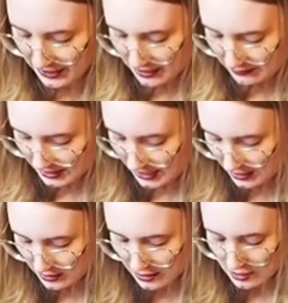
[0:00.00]
on me.
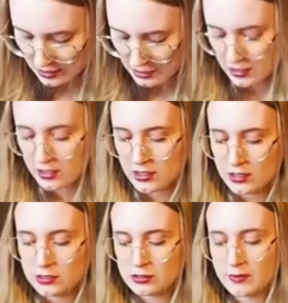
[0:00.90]

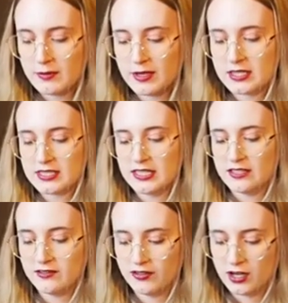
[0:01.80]
So maybe I'll see
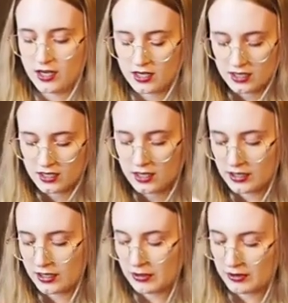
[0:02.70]
if
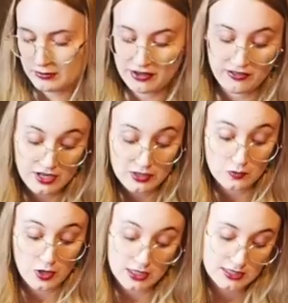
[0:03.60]
another one of my friends
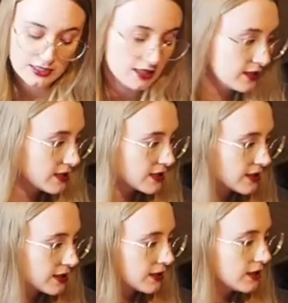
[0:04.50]
wants
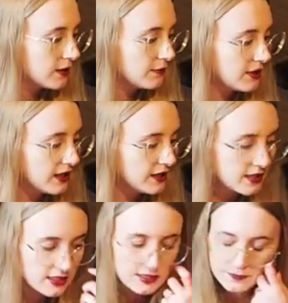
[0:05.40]
this
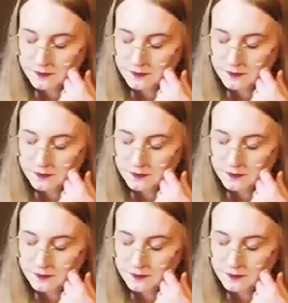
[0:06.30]
piece